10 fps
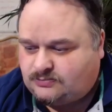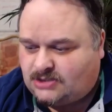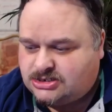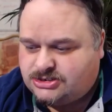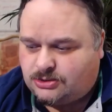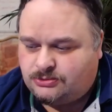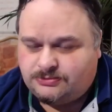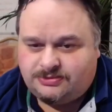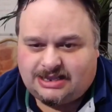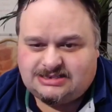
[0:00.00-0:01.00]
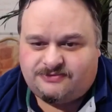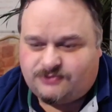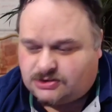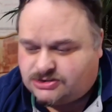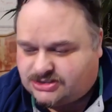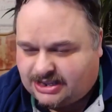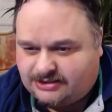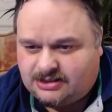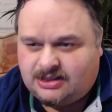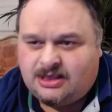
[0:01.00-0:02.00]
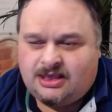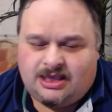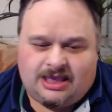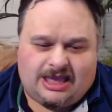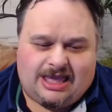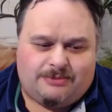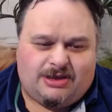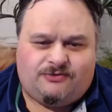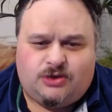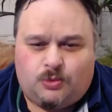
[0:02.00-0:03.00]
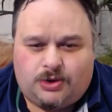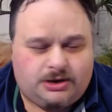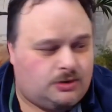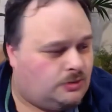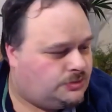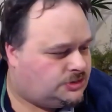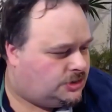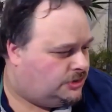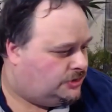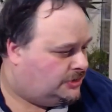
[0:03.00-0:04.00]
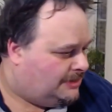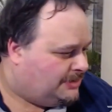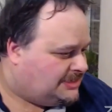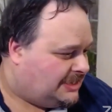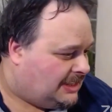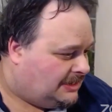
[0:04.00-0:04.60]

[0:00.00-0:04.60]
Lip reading: so that's the first thing. If you want to go to, let me see,